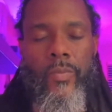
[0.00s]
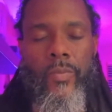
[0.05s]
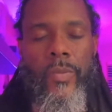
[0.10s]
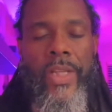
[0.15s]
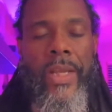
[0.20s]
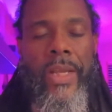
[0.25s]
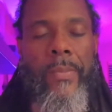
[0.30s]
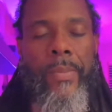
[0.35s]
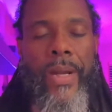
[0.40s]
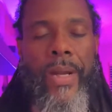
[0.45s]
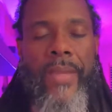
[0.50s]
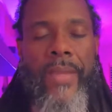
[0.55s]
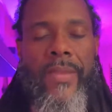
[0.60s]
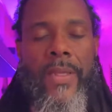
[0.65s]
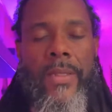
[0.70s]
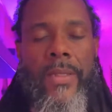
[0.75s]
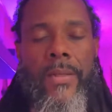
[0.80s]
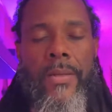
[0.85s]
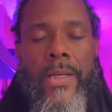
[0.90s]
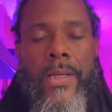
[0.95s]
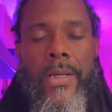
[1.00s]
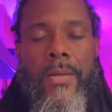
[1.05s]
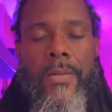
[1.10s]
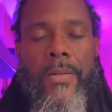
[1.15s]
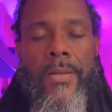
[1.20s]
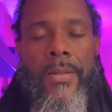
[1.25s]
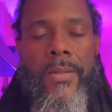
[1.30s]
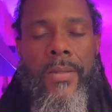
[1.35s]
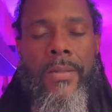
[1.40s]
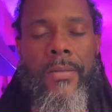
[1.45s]
Deep breath in your
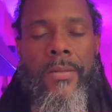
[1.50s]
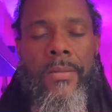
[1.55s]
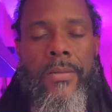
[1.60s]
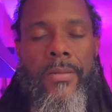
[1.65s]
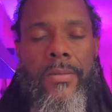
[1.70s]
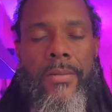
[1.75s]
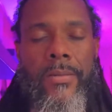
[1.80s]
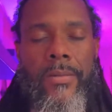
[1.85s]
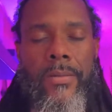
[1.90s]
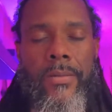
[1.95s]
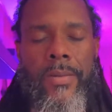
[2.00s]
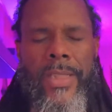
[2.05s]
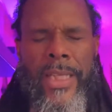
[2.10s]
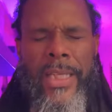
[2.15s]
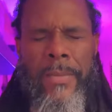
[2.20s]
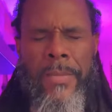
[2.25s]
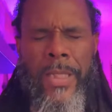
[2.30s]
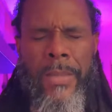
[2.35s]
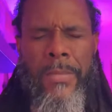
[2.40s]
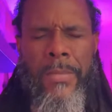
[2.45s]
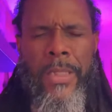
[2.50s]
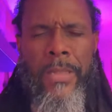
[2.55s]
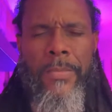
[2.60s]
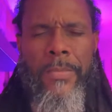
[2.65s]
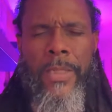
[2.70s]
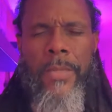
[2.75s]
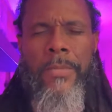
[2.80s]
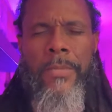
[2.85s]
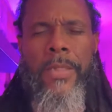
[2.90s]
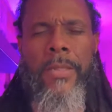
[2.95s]
nose. Deep, deep, deep,
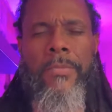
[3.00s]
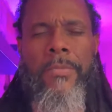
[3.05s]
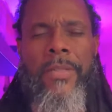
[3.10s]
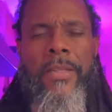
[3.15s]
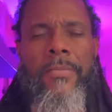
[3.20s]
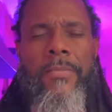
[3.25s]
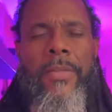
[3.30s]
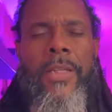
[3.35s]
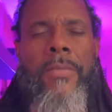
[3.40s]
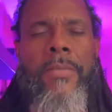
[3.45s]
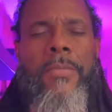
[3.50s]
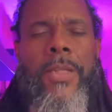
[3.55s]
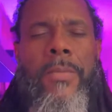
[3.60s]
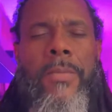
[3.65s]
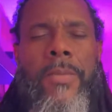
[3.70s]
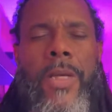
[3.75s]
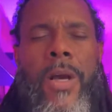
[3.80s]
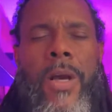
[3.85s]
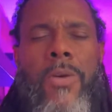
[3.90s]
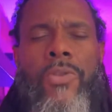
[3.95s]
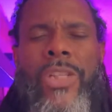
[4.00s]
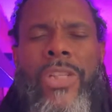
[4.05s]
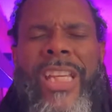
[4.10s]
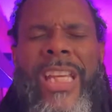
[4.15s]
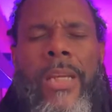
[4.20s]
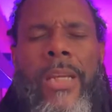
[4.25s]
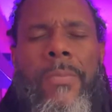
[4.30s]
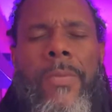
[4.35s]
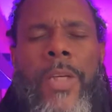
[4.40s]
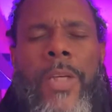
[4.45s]
deep, deep, deep, deep, deep. Go
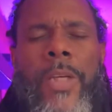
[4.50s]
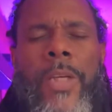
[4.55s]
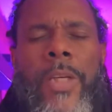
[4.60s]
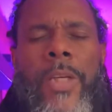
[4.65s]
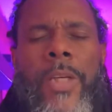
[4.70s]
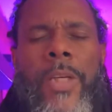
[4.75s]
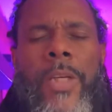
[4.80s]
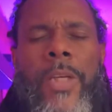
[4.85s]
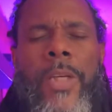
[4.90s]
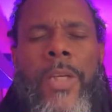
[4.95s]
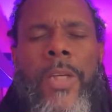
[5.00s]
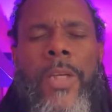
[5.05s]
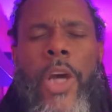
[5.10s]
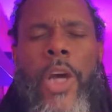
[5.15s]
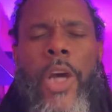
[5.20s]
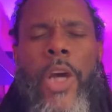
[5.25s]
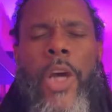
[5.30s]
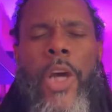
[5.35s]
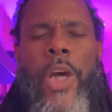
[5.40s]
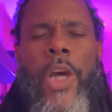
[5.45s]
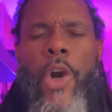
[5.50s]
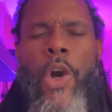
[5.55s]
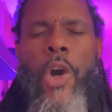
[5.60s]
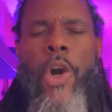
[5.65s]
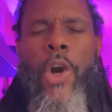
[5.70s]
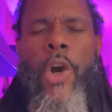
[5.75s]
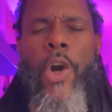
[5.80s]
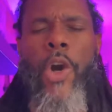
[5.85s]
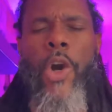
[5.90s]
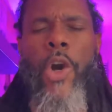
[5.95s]
deep.
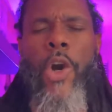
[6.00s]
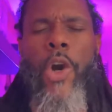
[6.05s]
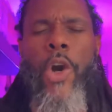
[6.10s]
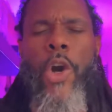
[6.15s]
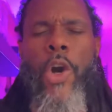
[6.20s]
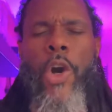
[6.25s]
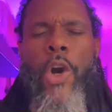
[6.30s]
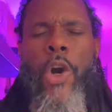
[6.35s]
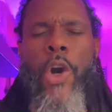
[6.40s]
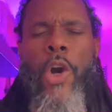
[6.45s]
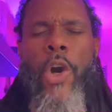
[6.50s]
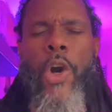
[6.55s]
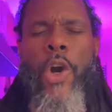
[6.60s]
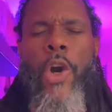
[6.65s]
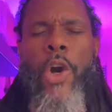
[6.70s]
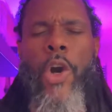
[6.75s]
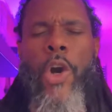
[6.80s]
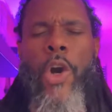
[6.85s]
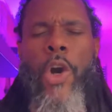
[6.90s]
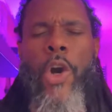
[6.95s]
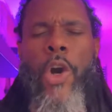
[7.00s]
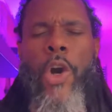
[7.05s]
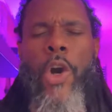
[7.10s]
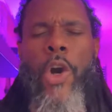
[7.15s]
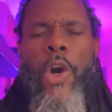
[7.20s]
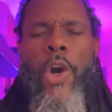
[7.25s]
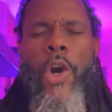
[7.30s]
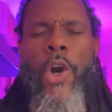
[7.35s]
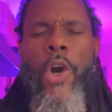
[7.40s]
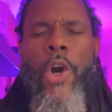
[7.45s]
Go deep. Go deep. Go deep,
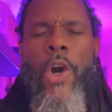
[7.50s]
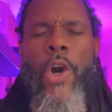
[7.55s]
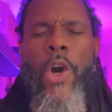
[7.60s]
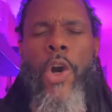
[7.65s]
deep, deep.